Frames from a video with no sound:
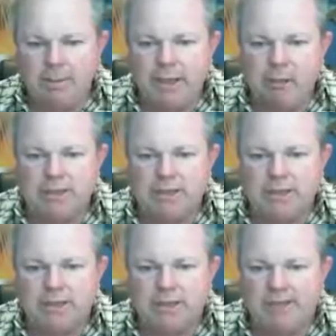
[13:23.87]
to play,
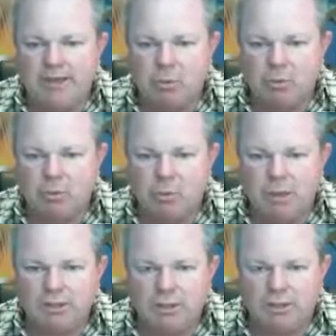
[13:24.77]
Kristie? Is the
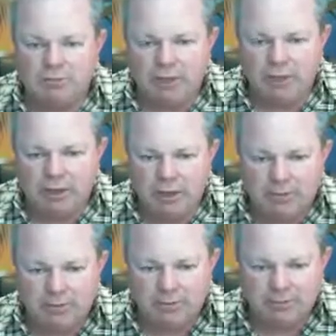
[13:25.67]
Facebook sales video
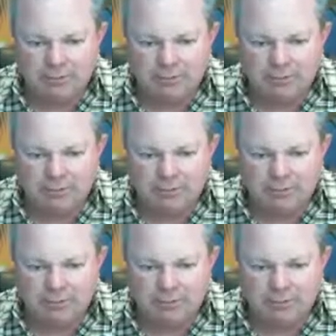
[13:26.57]
there?